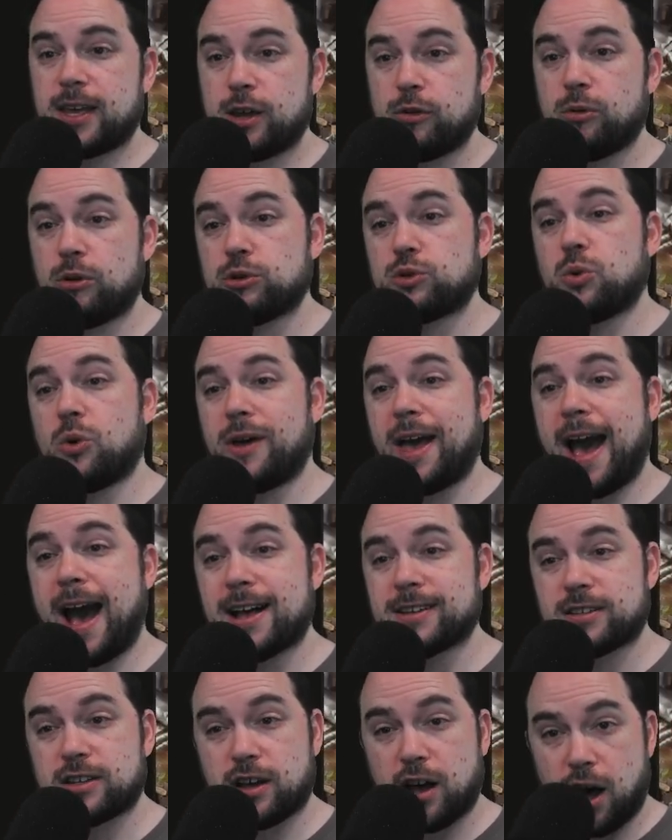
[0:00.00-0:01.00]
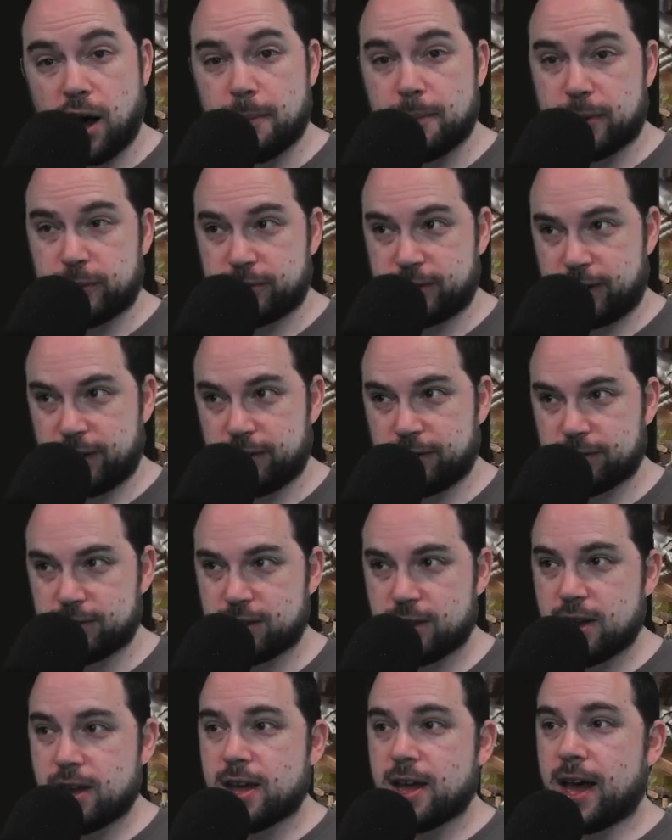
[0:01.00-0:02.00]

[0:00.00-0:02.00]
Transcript: heroes will cast combo skills,